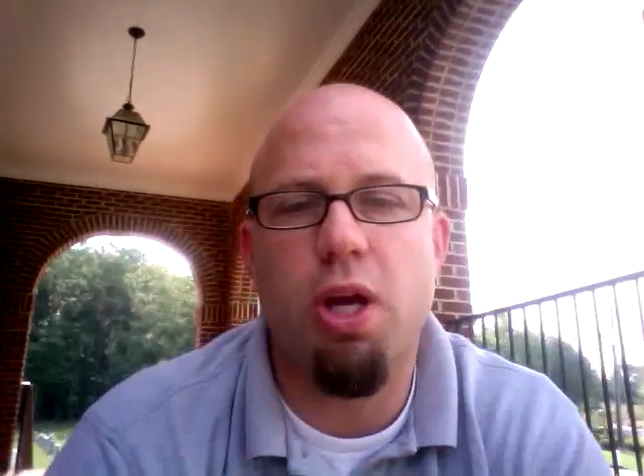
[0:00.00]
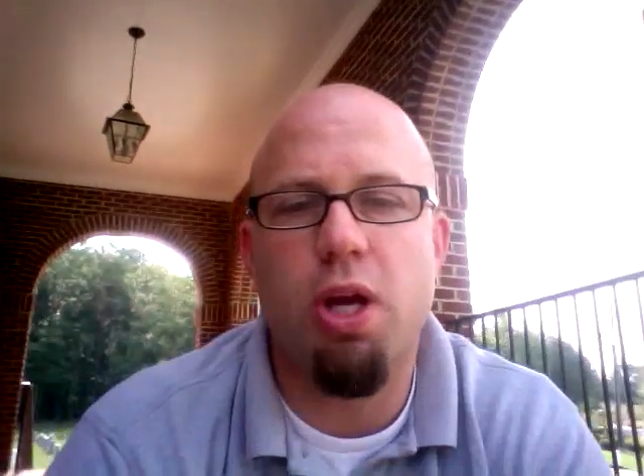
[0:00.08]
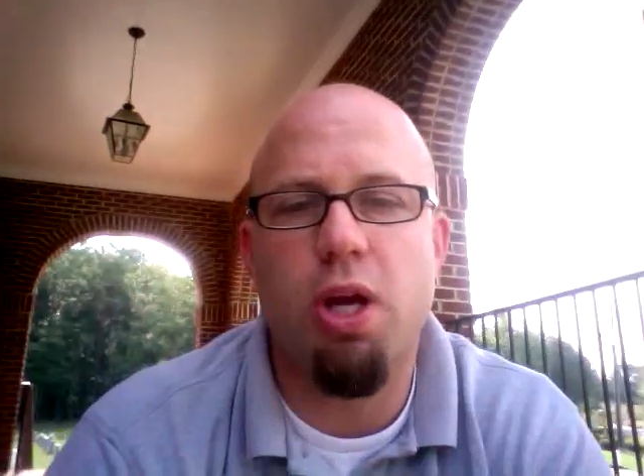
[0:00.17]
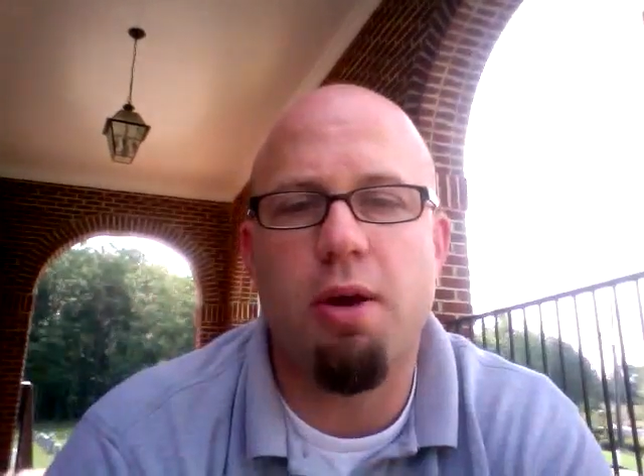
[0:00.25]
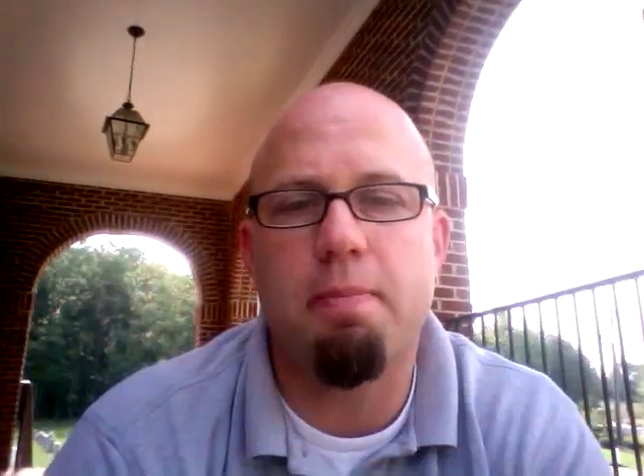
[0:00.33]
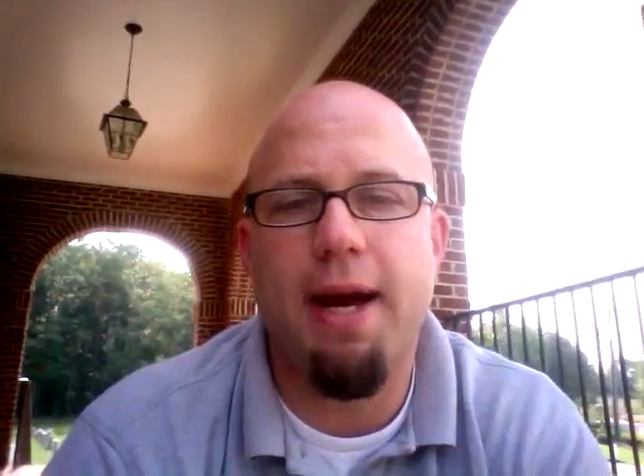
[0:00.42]
as
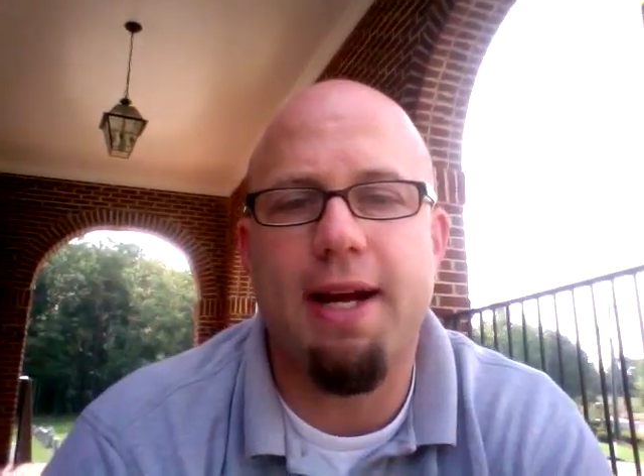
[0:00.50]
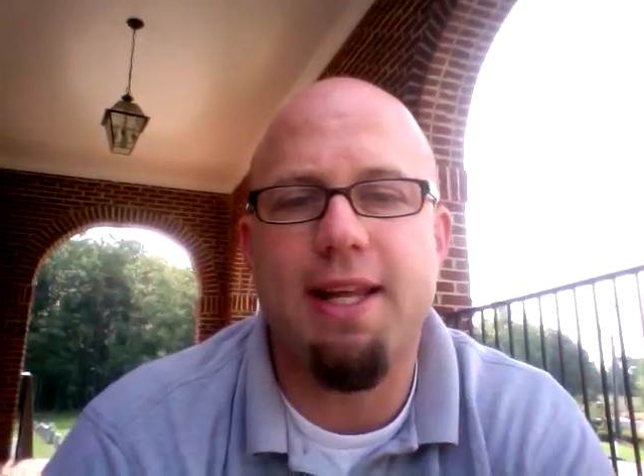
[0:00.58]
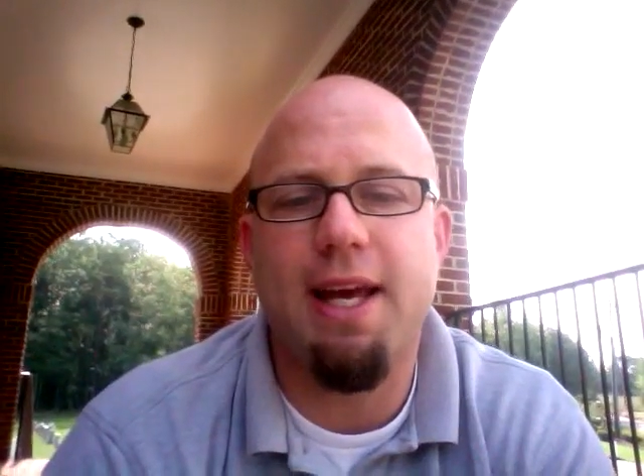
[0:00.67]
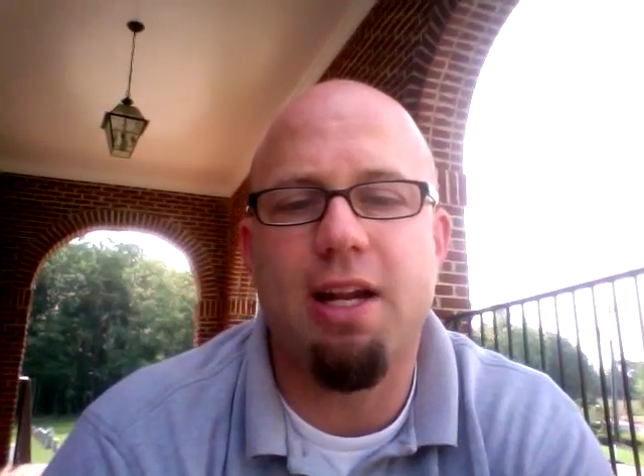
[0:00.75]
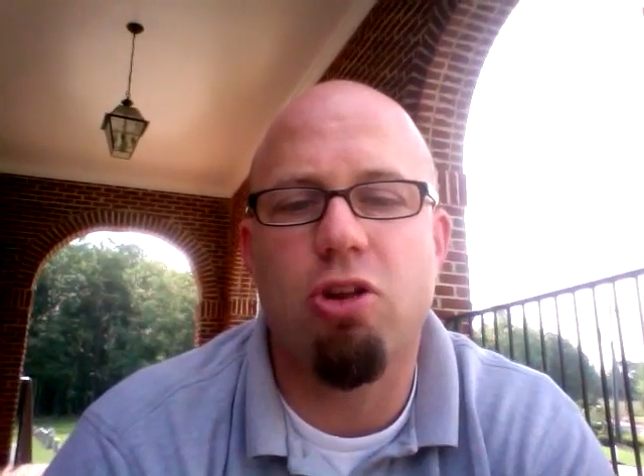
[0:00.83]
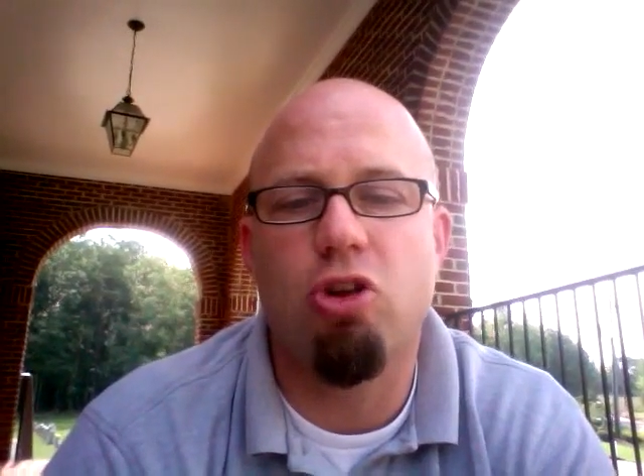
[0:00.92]
we unpack
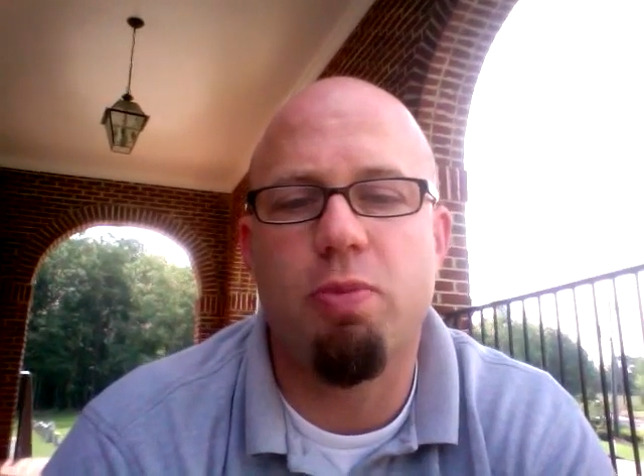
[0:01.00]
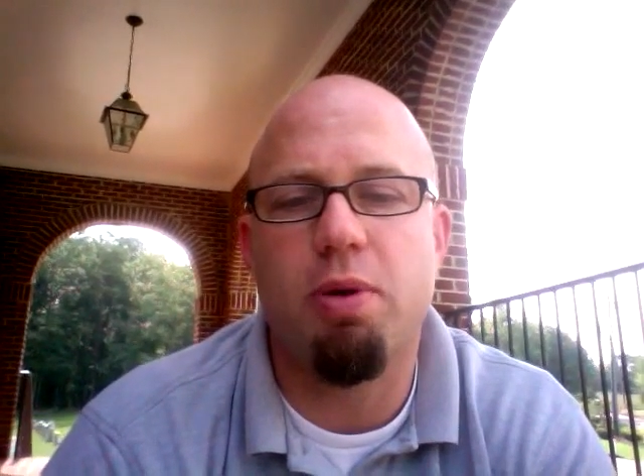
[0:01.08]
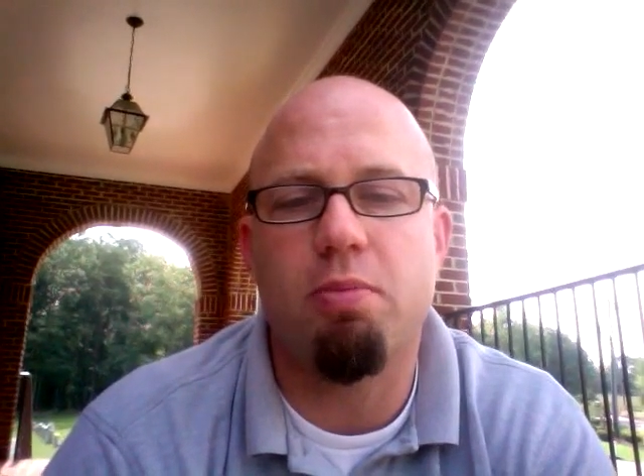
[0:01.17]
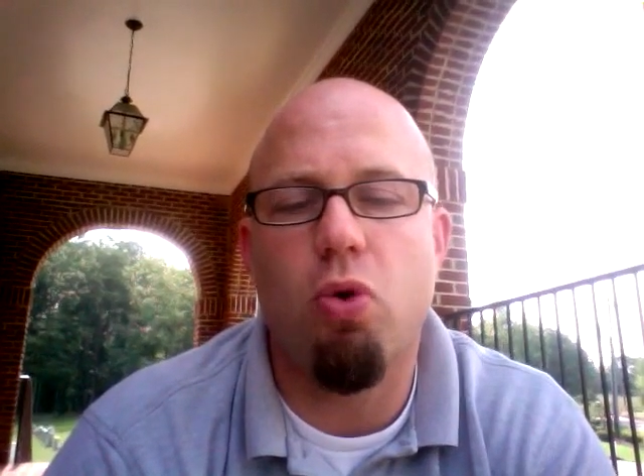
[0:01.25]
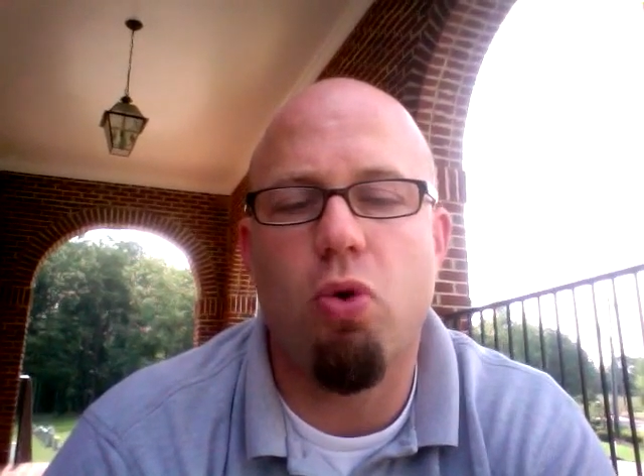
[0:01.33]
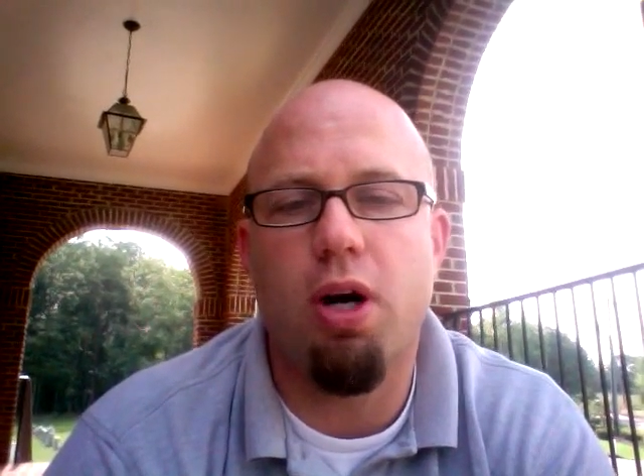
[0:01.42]
that a little
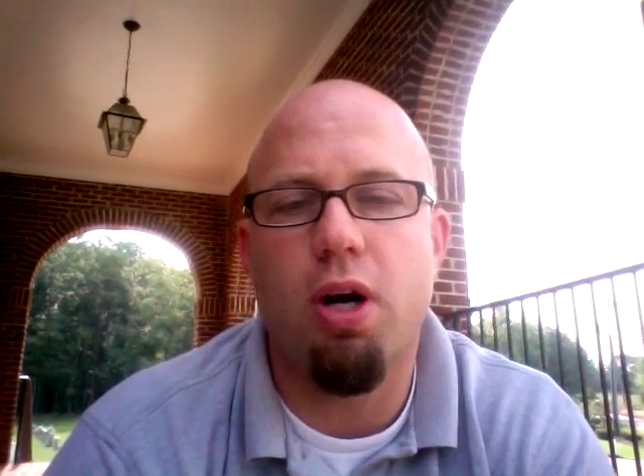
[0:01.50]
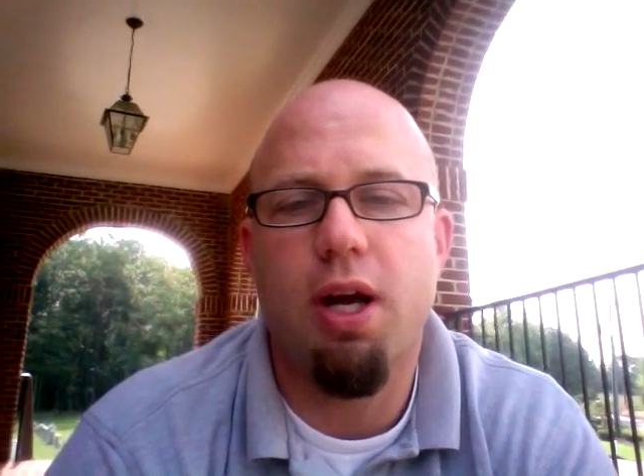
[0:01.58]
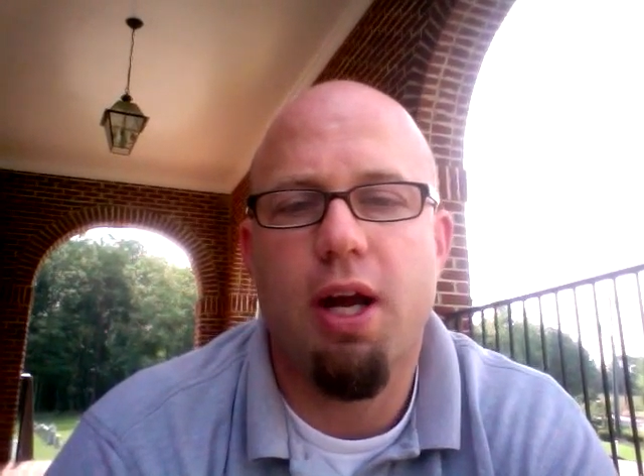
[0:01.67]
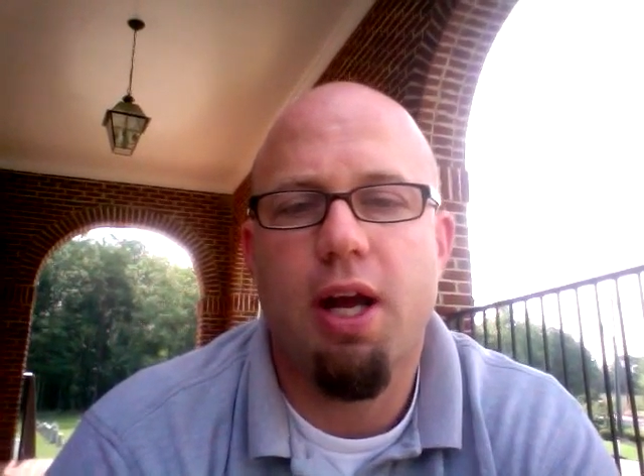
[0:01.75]
bit more.